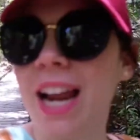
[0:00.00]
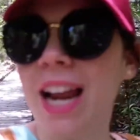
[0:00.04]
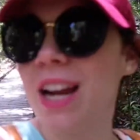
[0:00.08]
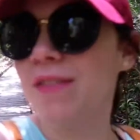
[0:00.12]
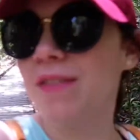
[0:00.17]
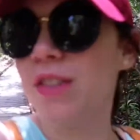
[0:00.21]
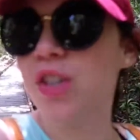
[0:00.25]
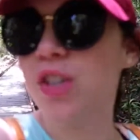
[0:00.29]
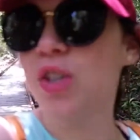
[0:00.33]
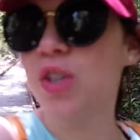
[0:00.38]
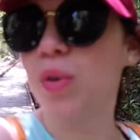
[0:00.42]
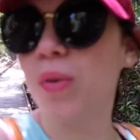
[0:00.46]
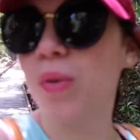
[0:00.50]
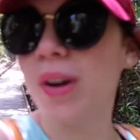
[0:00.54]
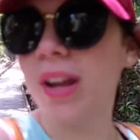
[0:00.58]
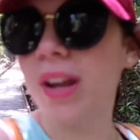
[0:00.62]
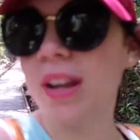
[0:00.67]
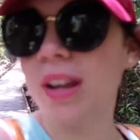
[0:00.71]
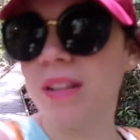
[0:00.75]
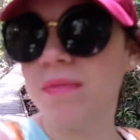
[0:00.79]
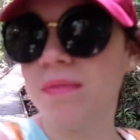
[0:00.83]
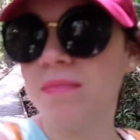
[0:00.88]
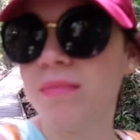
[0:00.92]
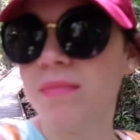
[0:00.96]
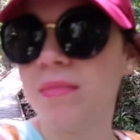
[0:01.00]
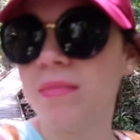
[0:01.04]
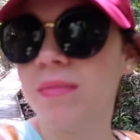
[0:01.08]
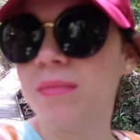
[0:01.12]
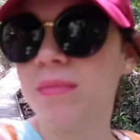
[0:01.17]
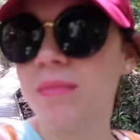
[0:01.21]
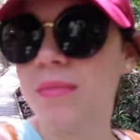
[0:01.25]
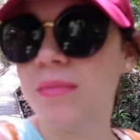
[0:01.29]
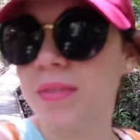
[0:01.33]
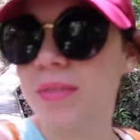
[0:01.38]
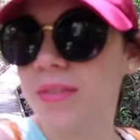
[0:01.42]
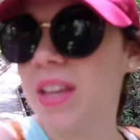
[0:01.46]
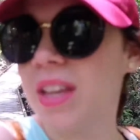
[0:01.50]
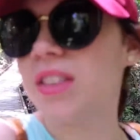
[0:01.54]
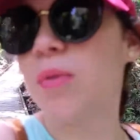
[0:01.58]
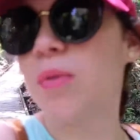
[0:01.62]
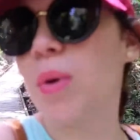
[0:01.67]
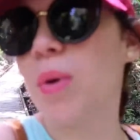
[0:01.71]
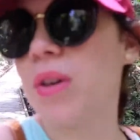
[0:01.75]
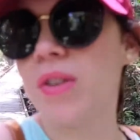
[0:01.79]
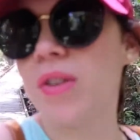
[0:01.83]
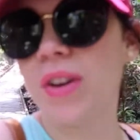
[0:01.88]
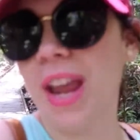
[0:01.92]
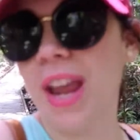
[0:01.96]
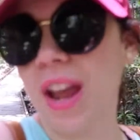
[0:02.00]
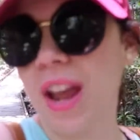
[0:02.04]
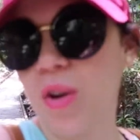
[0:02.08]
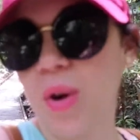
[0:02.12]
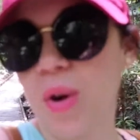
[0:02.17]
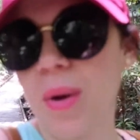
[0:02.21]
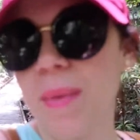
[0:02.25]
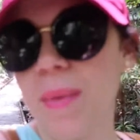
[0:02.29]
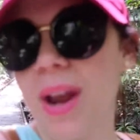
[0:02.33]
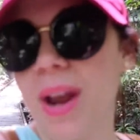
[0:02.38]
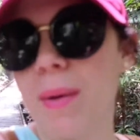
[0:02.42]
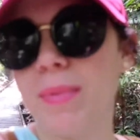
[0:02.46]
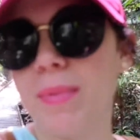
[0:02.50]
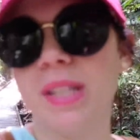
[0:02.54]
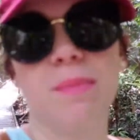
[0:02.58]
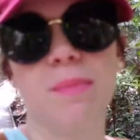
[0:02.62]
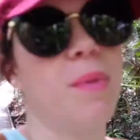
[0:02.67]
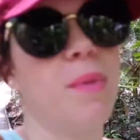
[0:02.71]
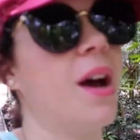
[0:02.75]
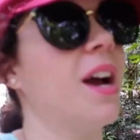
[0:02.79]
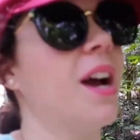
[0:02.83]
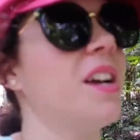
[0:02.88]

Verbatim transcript: I kind of enjoy that the weather can't quite make up its